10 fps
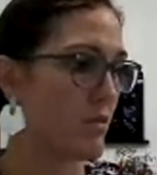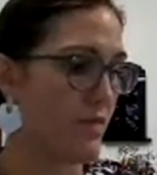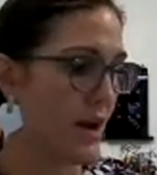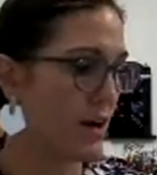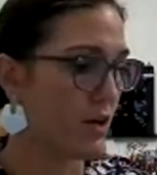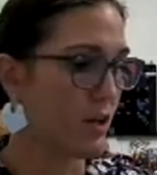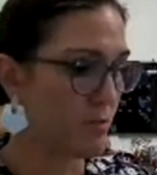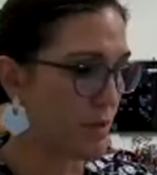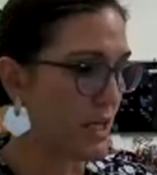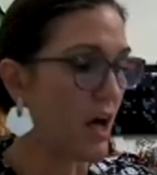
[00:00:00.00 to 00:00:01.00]
there
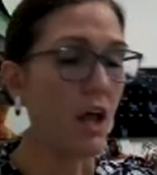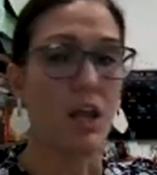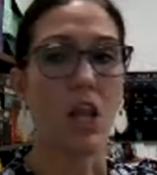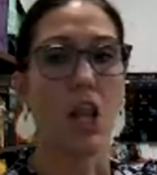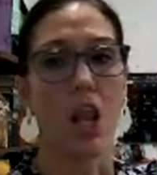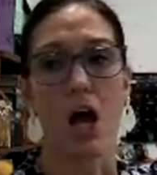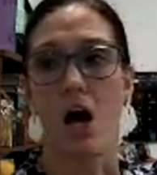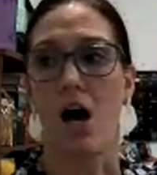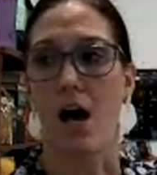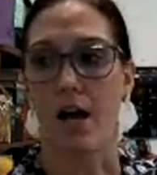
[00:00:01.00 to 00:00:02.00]
could be a
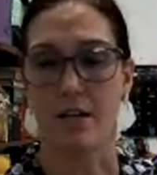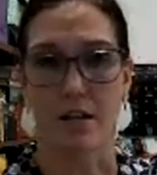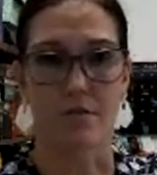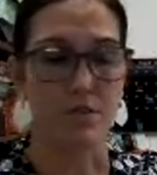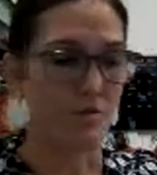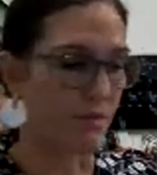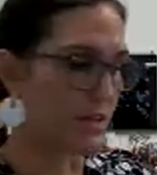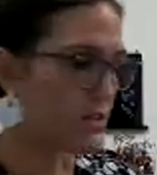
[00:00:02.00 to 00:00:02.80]
lot of different